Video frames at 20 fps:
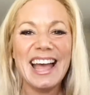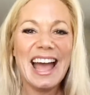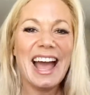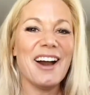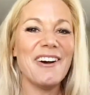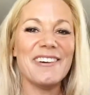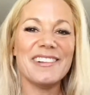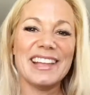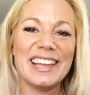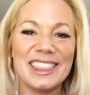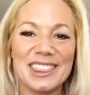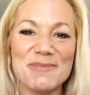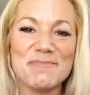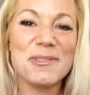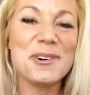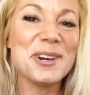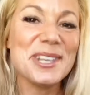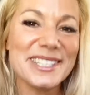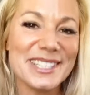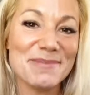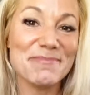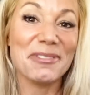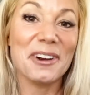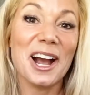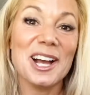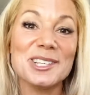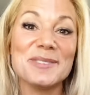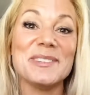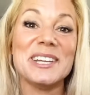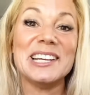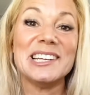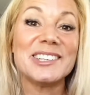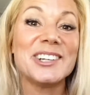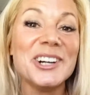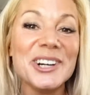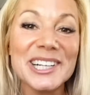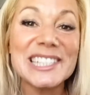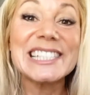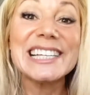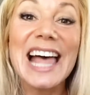how like the boys surprised me and
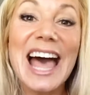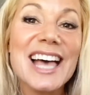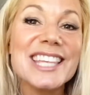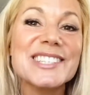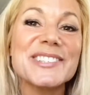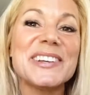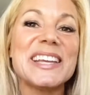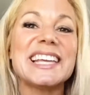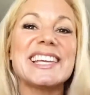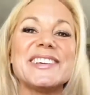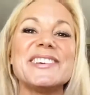cooked last week.